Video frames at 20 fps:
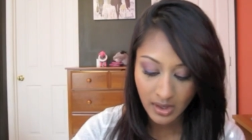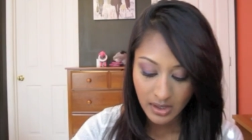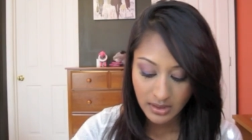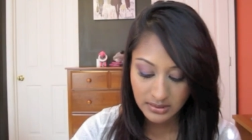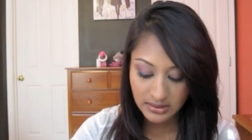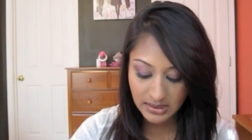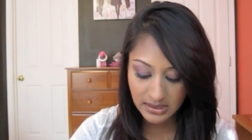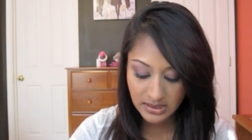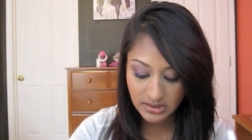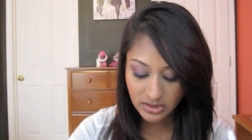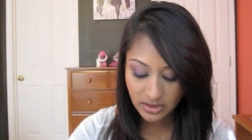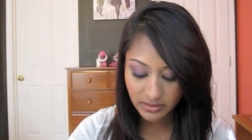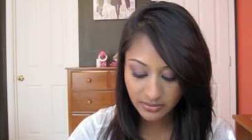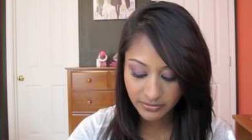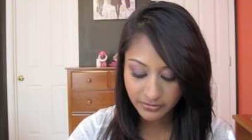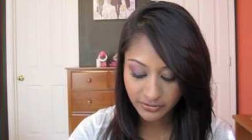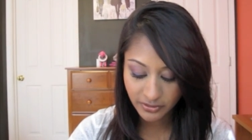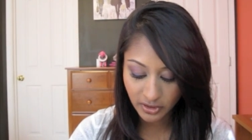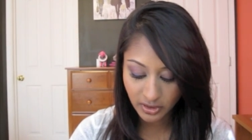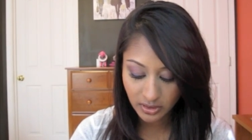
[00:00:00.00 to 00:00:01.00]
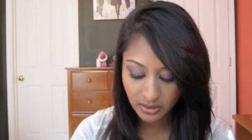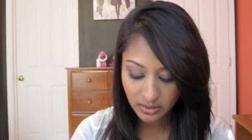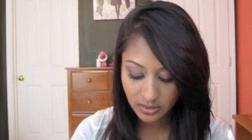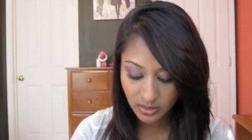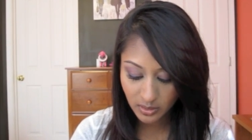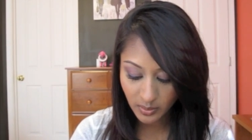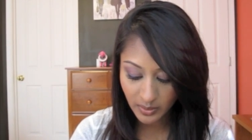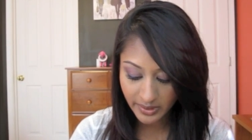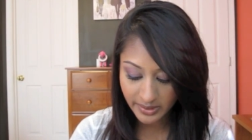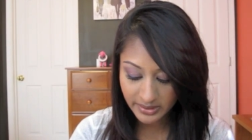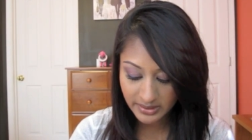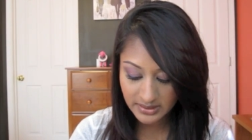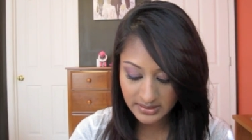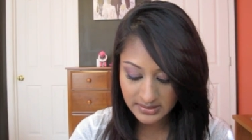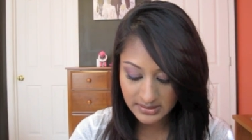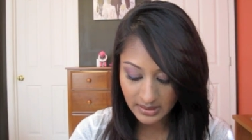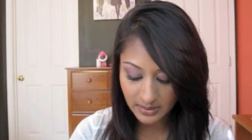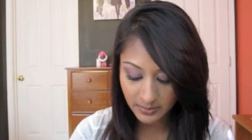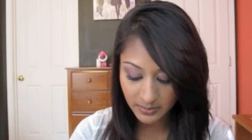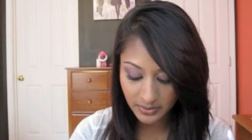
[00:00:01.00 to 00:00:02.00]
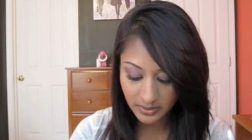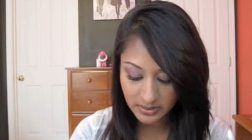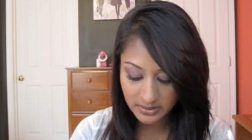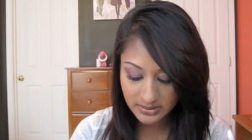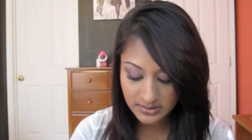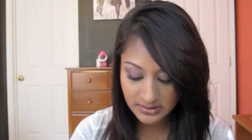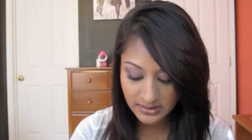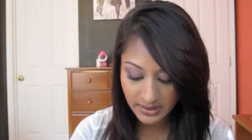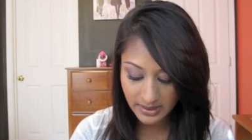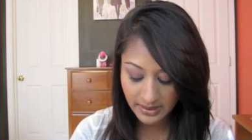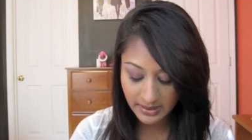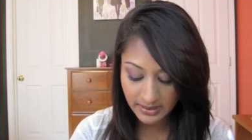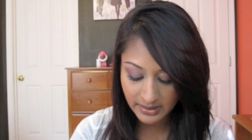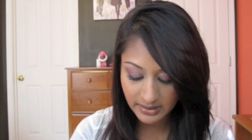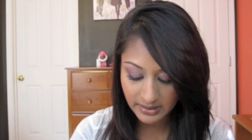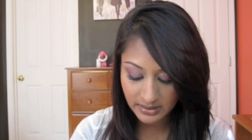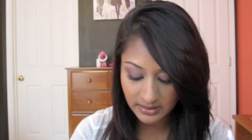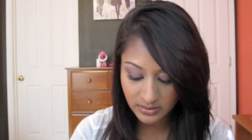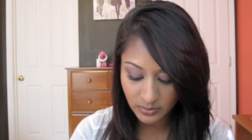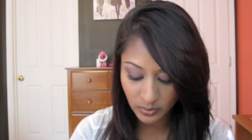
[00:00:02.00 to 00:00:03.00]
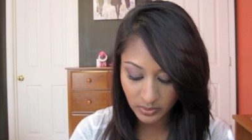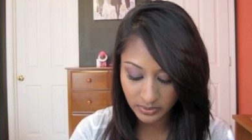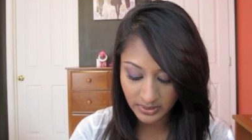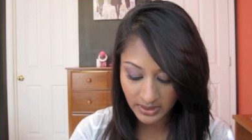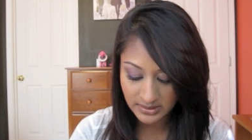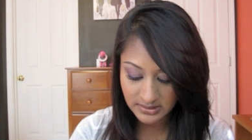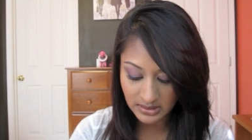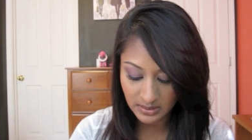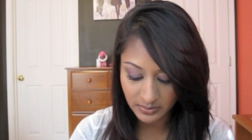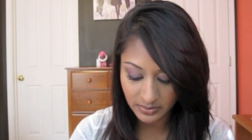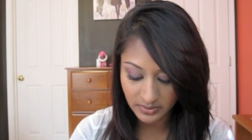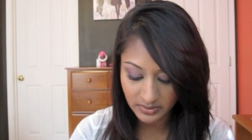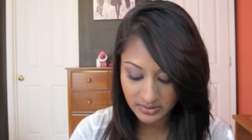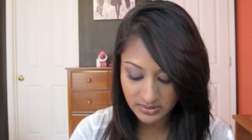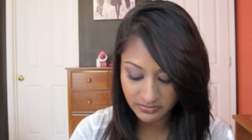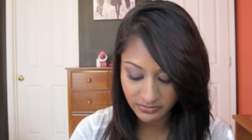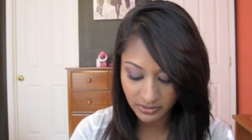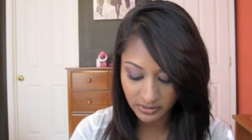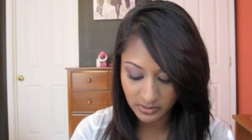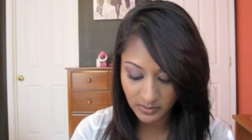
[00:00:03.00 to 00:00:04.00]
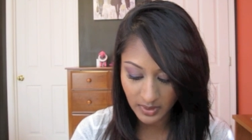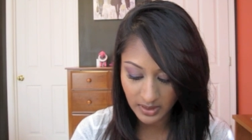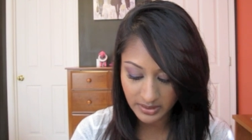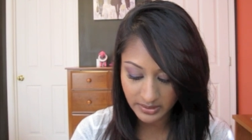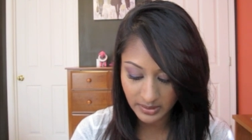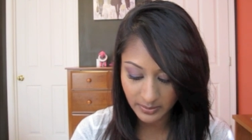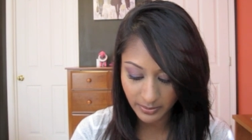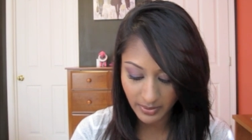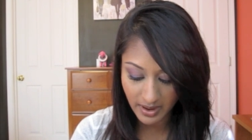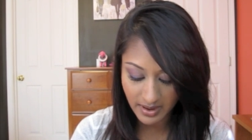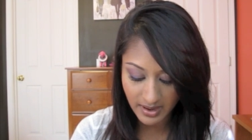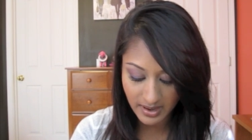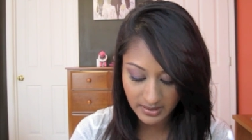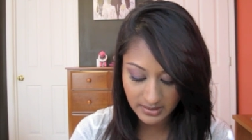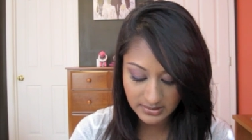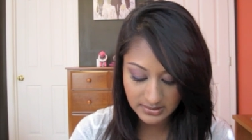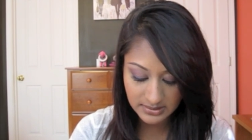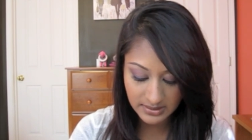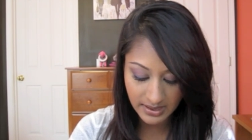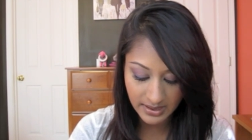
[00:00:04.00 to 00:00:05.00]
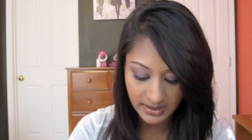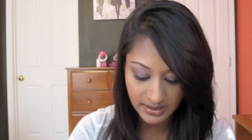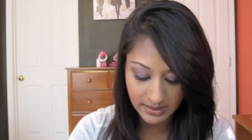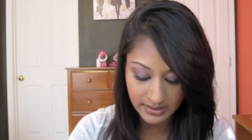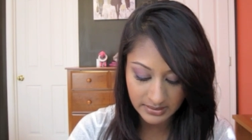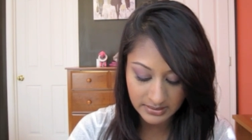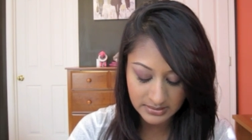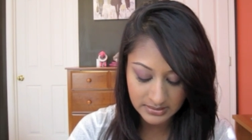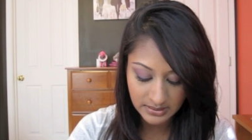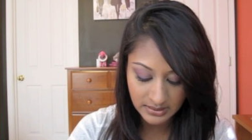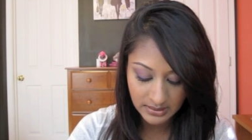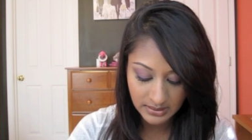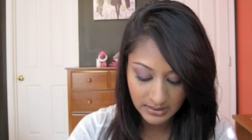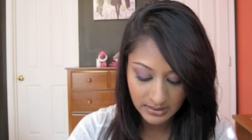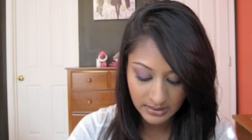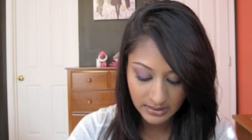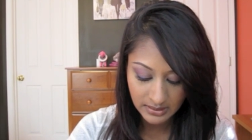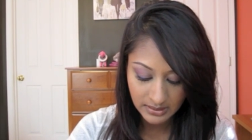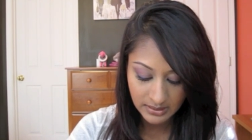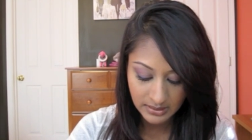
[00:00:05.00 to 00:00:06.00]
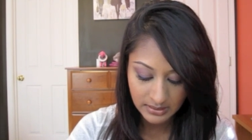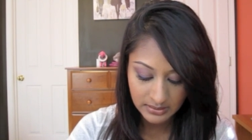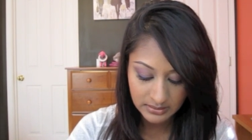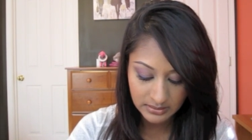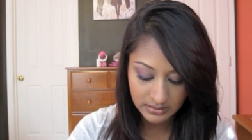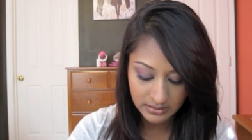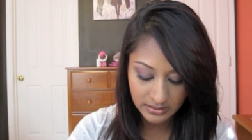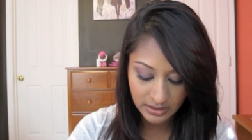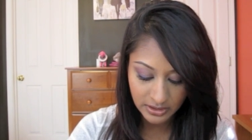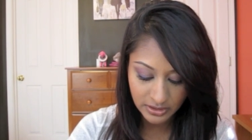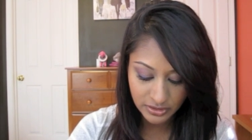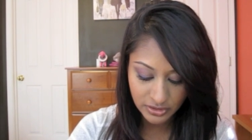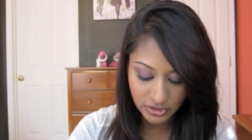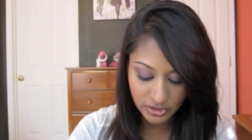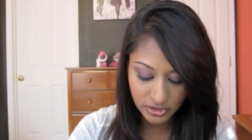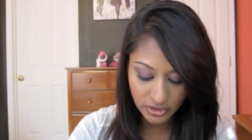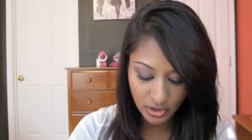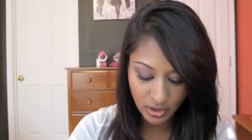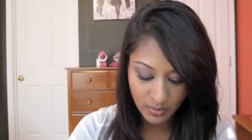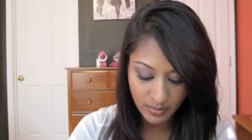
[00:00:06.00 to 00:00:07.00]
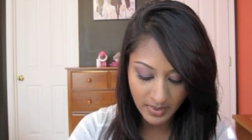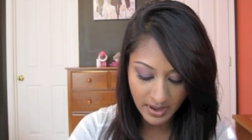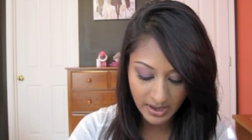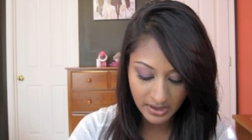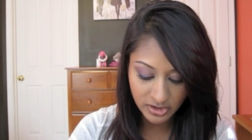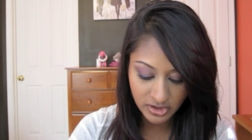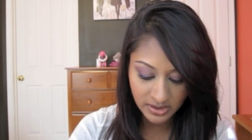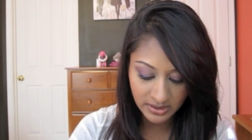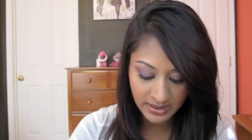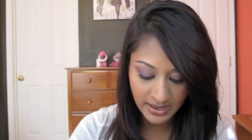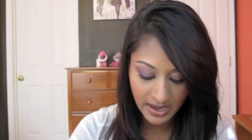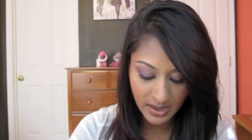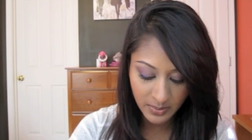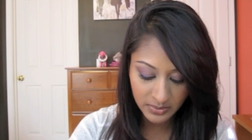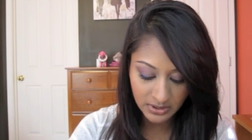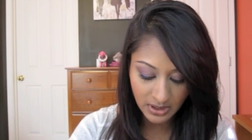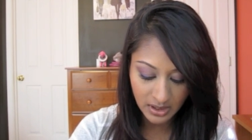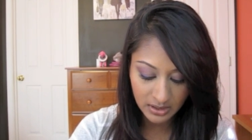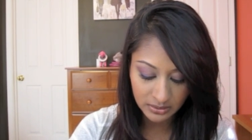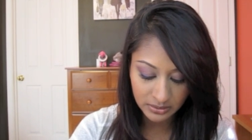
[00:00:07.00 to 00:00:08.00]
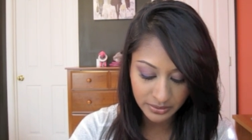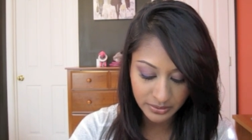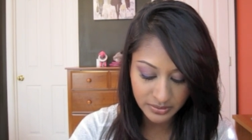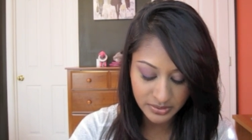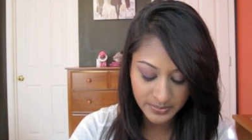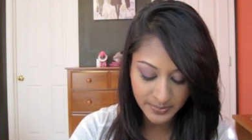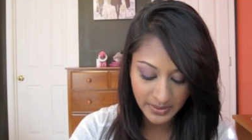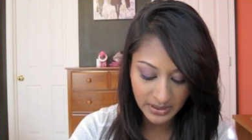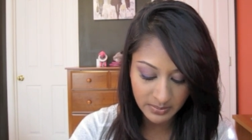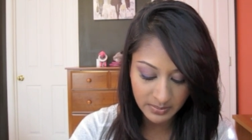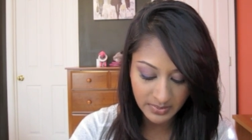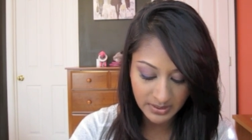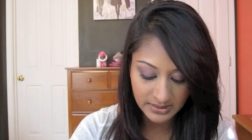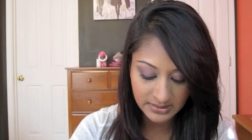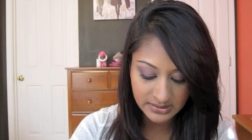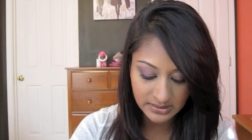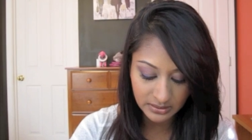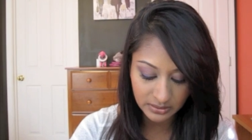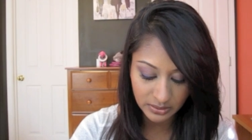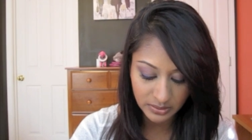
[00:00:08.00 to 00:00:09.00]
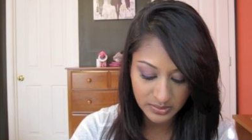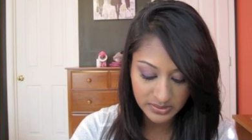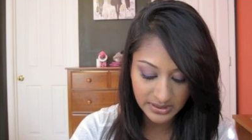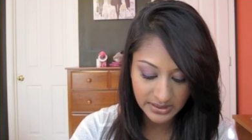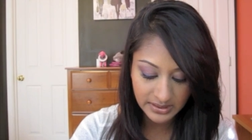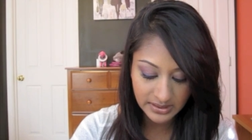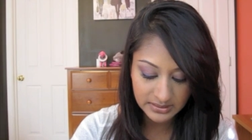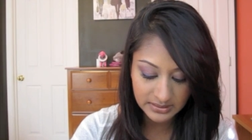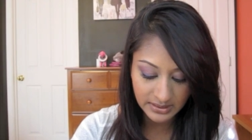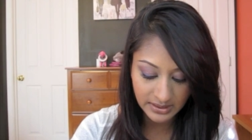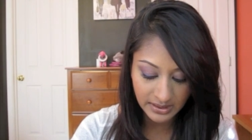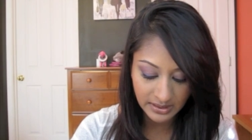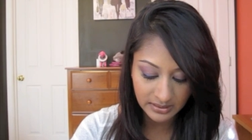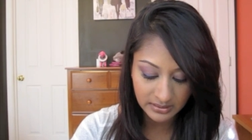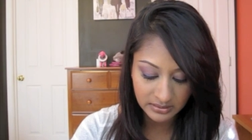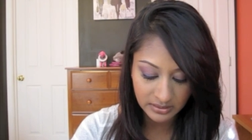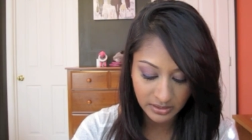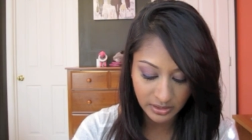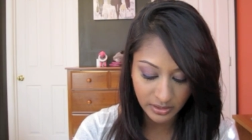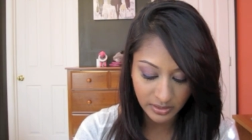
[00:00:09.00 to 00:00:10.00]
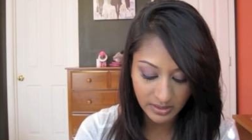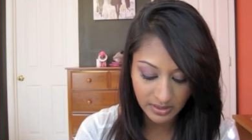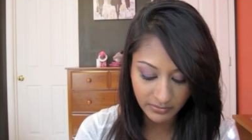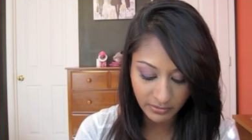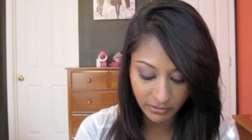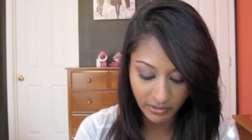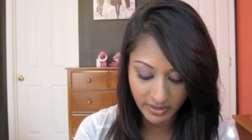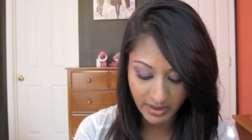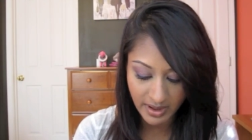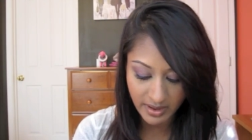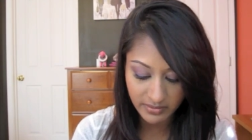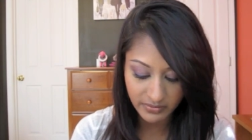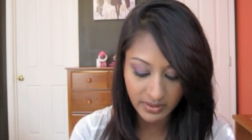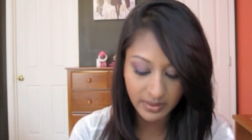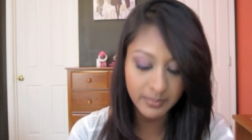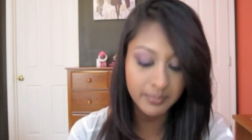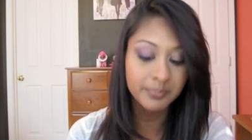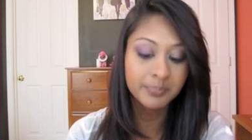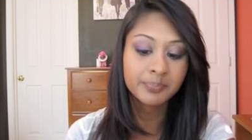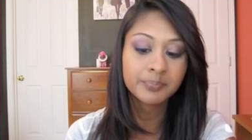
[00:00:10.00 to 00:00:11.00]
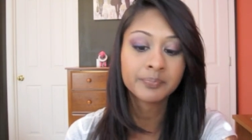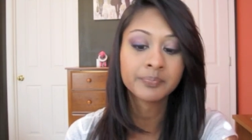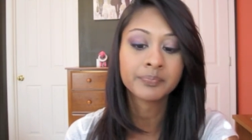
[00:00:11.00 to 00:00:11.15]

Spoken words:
These are full quantity samples and, well, not samples, full quality products, and there's so much. Again, with all loose pigments and loose anything, you never run out of them.